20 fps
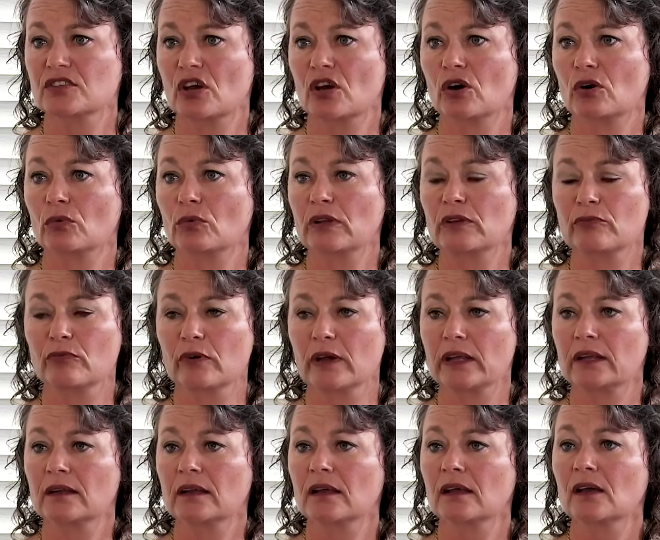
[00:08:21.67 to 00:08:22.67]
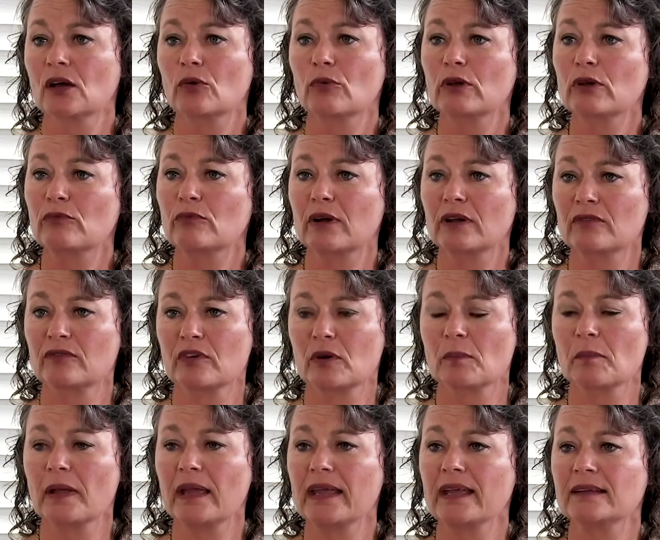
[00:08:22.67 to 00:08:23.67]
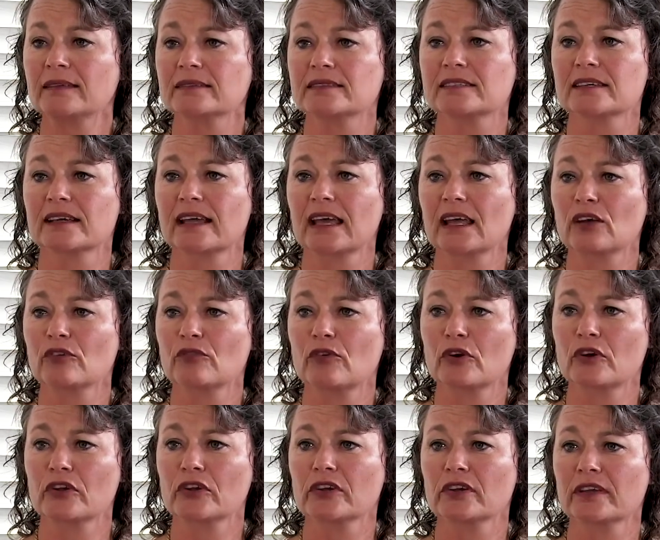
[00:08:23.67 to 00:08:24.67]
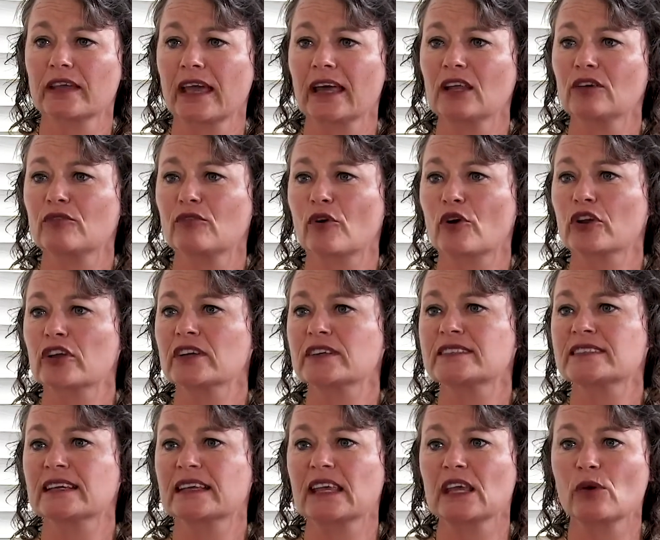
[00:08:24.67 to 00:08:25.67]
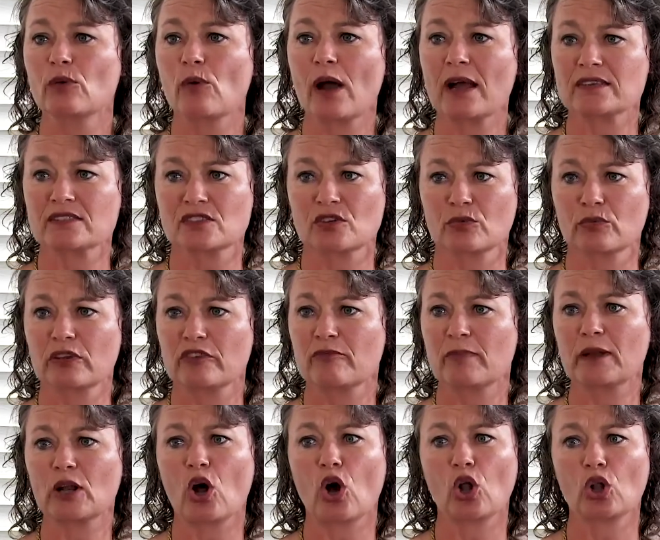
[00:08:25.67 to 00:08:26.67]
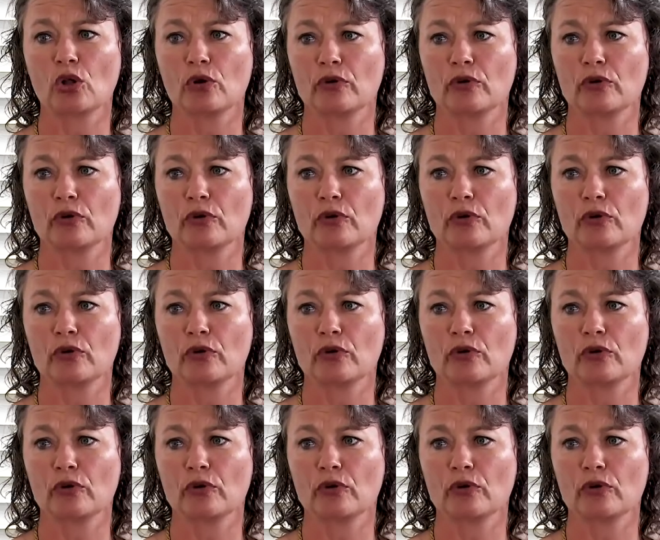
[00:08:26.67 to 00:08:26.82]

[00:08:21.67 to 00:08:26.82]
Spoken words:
So we went from Maine to California to Key West. So we've been all